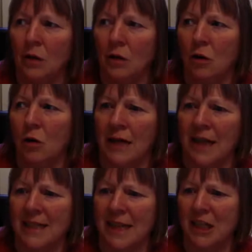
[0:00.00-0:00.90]

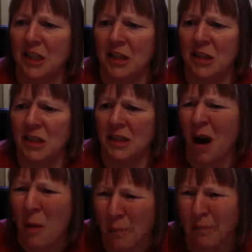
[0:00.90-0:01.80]
organizations,
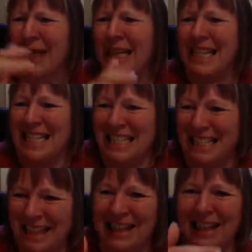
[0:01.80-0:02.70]
companies,
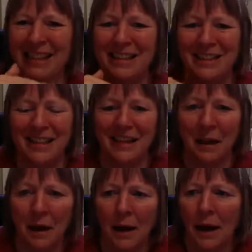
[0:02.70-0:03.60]
that kind of thing.
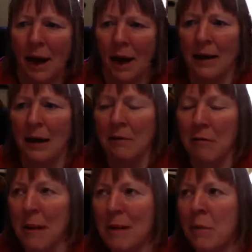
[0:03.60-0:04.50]
And I
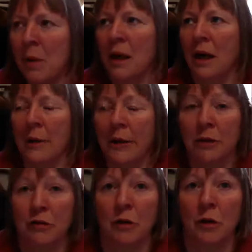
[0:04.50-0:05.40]
remember going
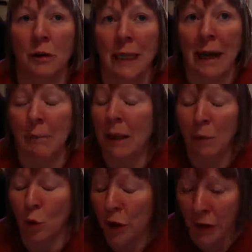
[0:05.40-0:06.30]
through all that.
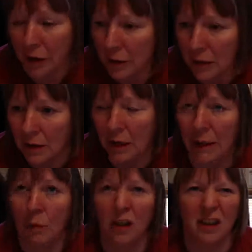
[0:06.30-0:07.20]

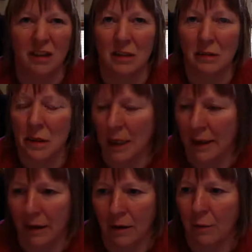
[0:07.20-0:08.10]
I worked
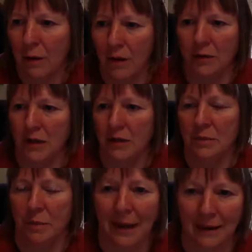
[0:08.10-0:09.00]
selling computers
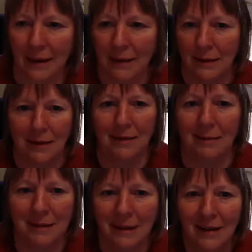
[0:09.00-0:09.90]
back then
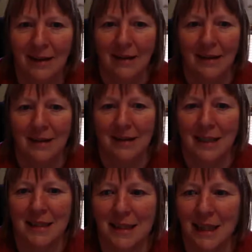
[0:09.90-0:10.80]
and
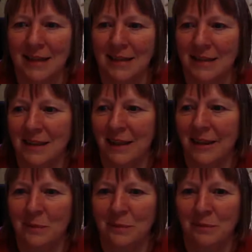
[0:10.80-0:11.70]
things, and
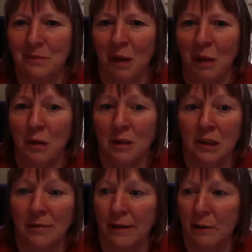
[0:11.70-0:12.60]
my work
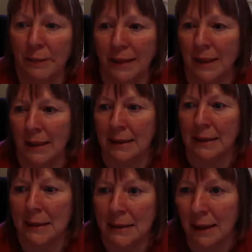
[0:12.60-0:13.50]
just felt
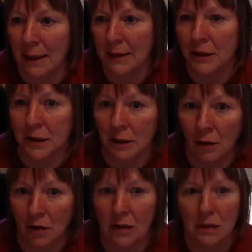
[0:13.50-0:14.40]
meaningless. I
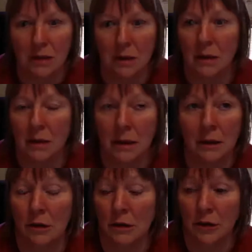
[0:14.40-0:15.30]

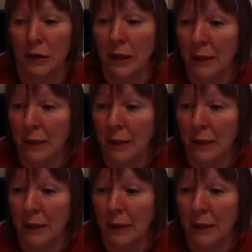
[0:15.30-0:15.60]
couldn't do it